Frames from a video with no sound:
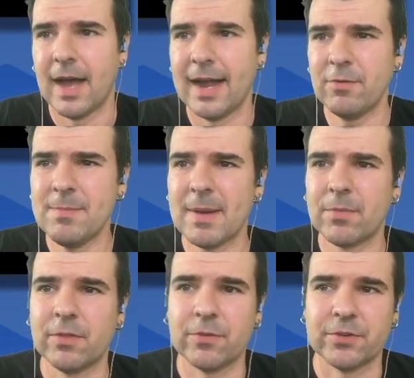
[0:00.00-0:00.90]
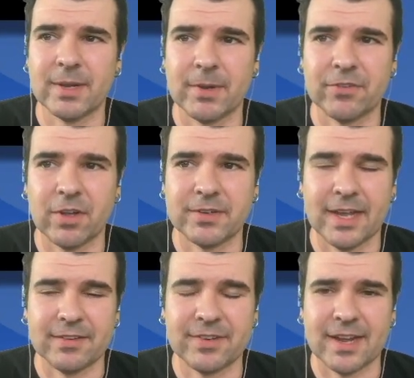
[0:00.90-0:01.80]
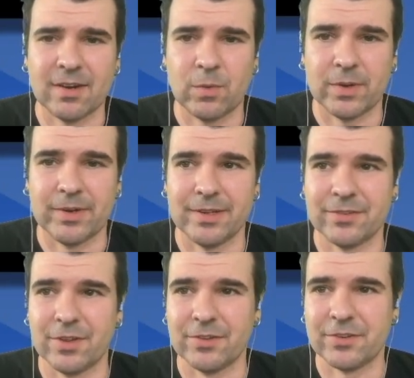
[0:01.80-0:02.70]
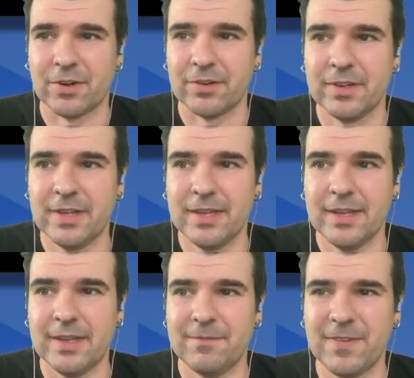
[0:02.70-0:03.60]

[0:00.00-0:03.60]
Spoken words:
I remember the first time I saw a TanStack query in SolidStart. It